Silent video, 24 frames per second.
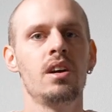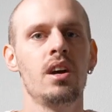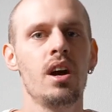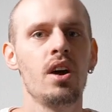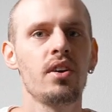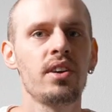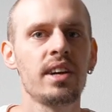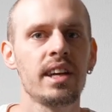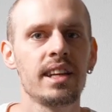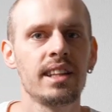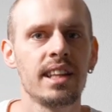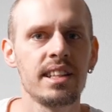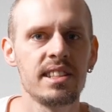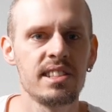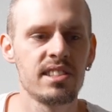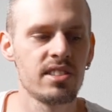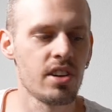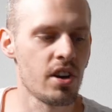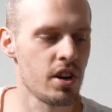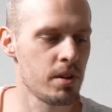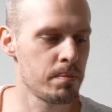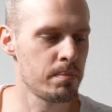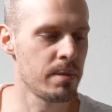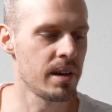Okay, let's
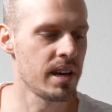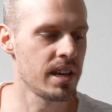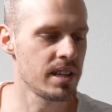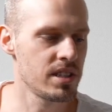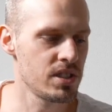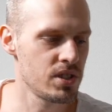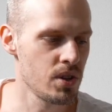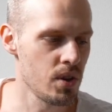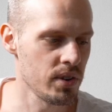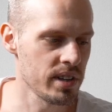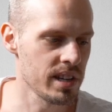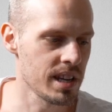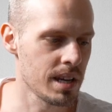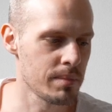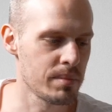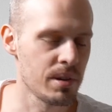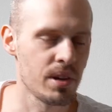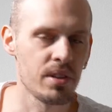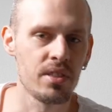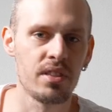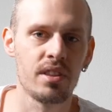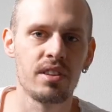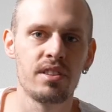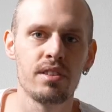start by talking
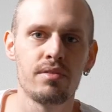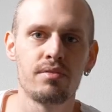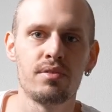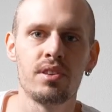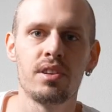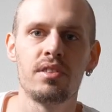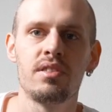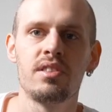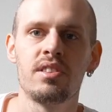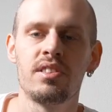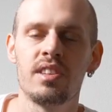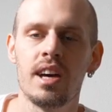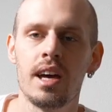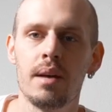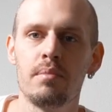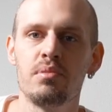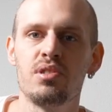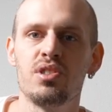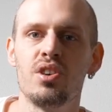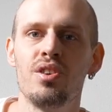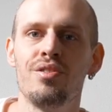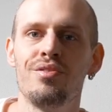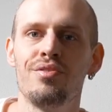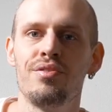about the different
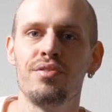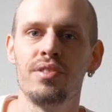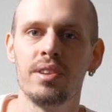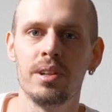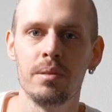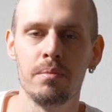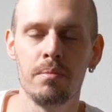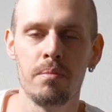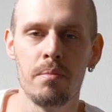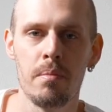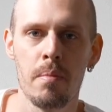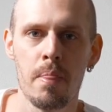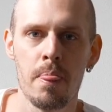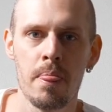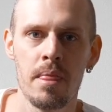types of film.